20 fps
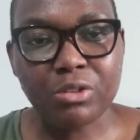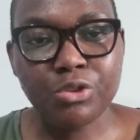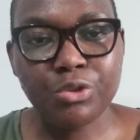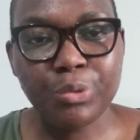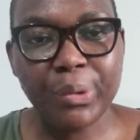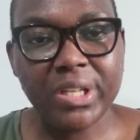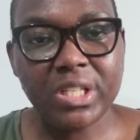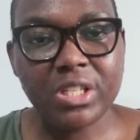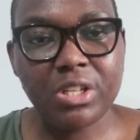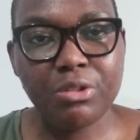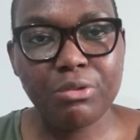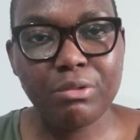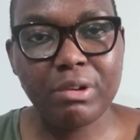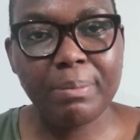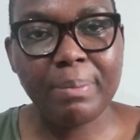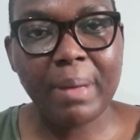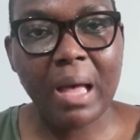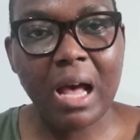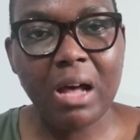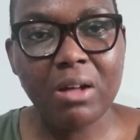
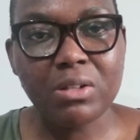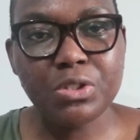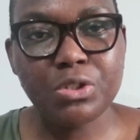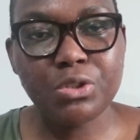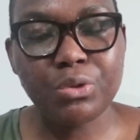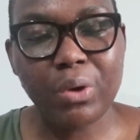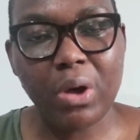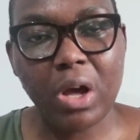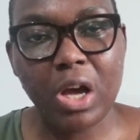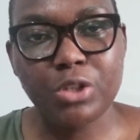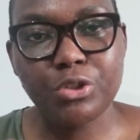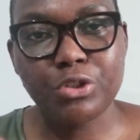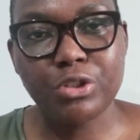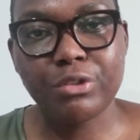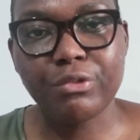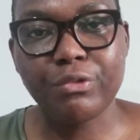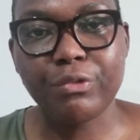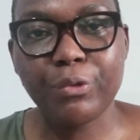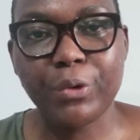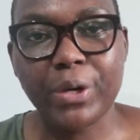to
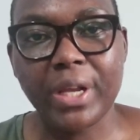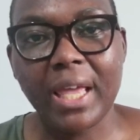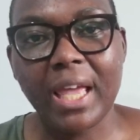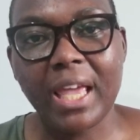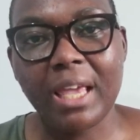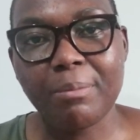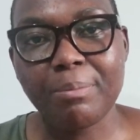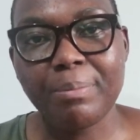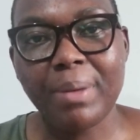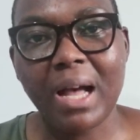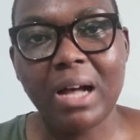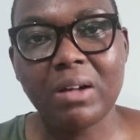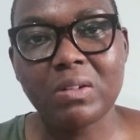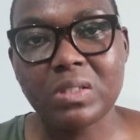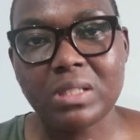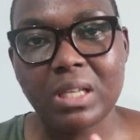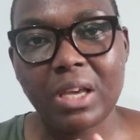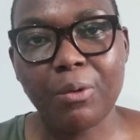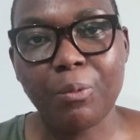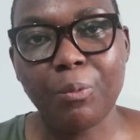
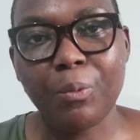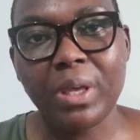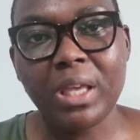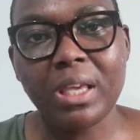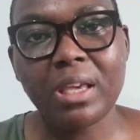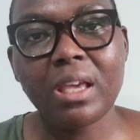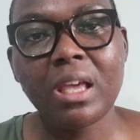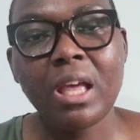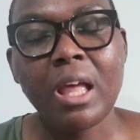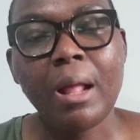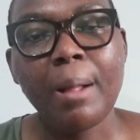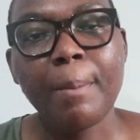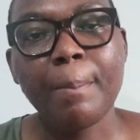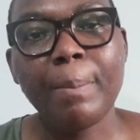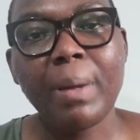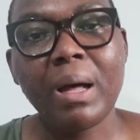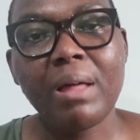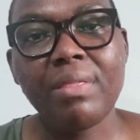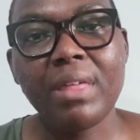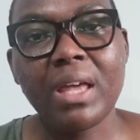£148 a week,
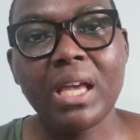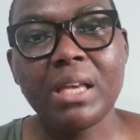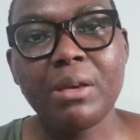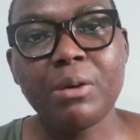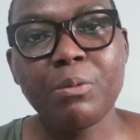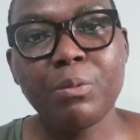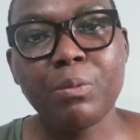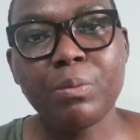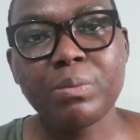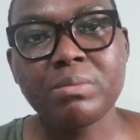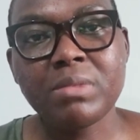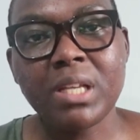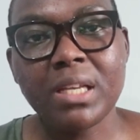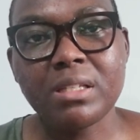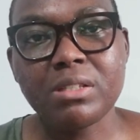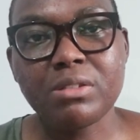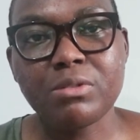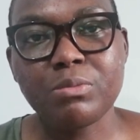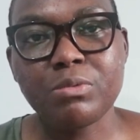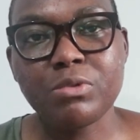but they
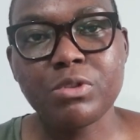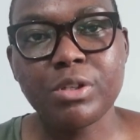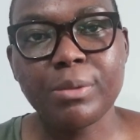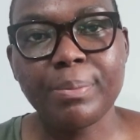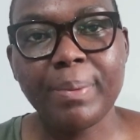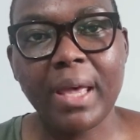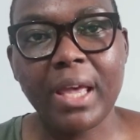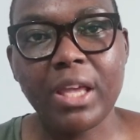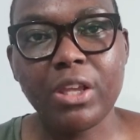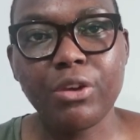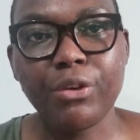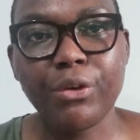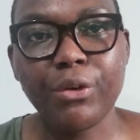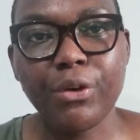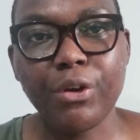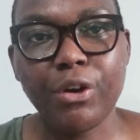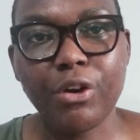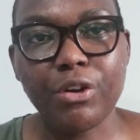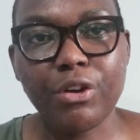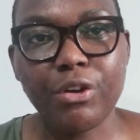tend to pay
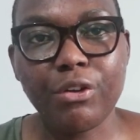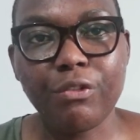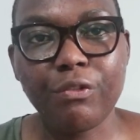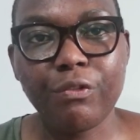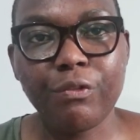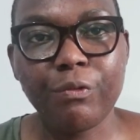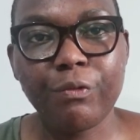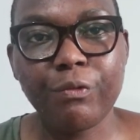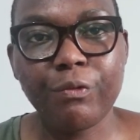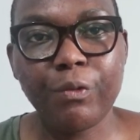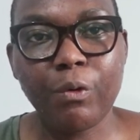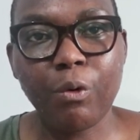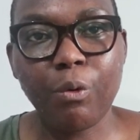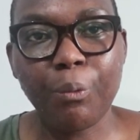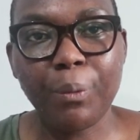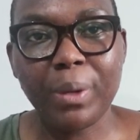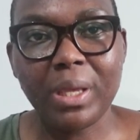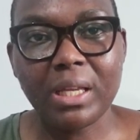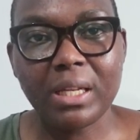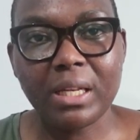you on a
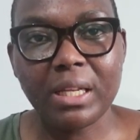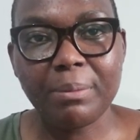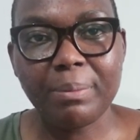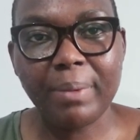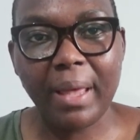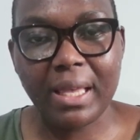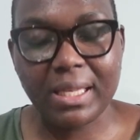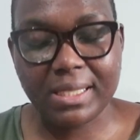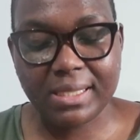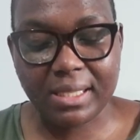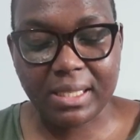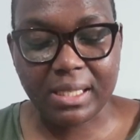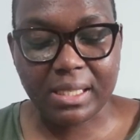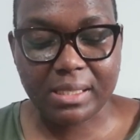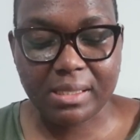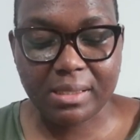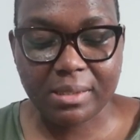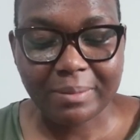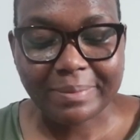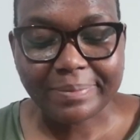4-weekly
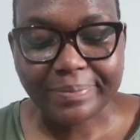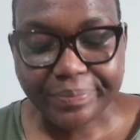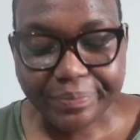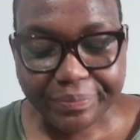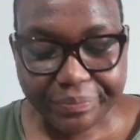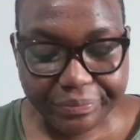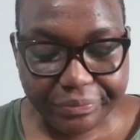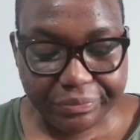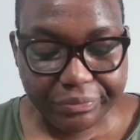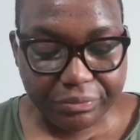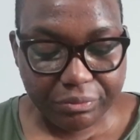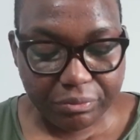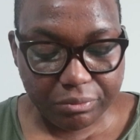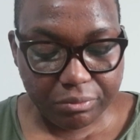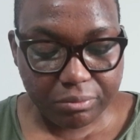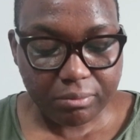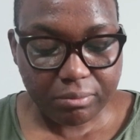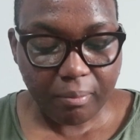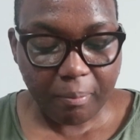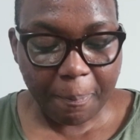basis.
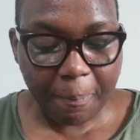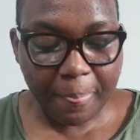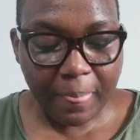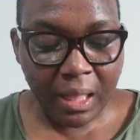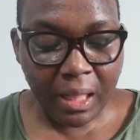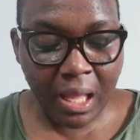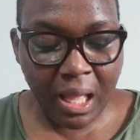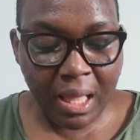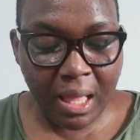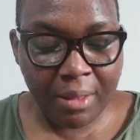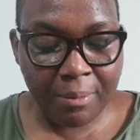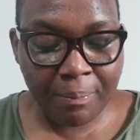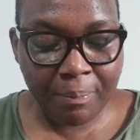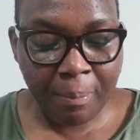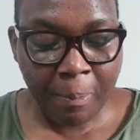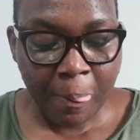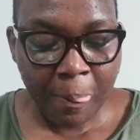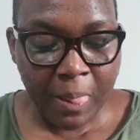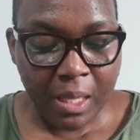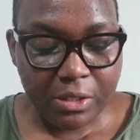
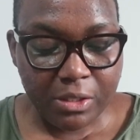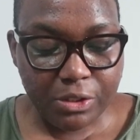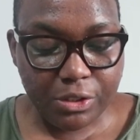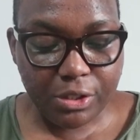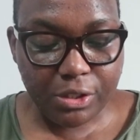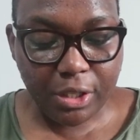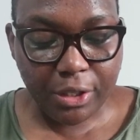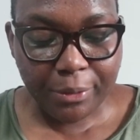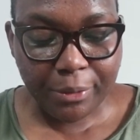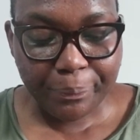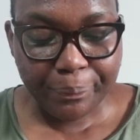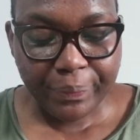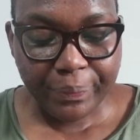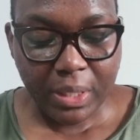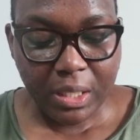So